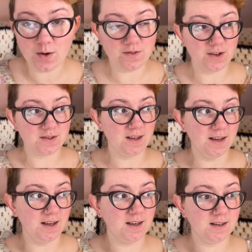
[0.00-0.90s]
Feels
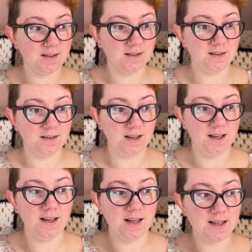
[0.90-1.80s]
like
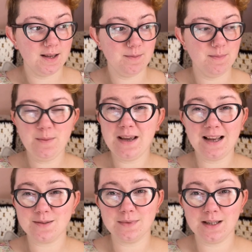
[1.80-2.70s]
maybe it
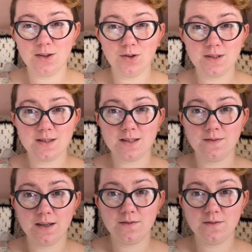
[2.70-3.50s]
hasn't been that long since I've had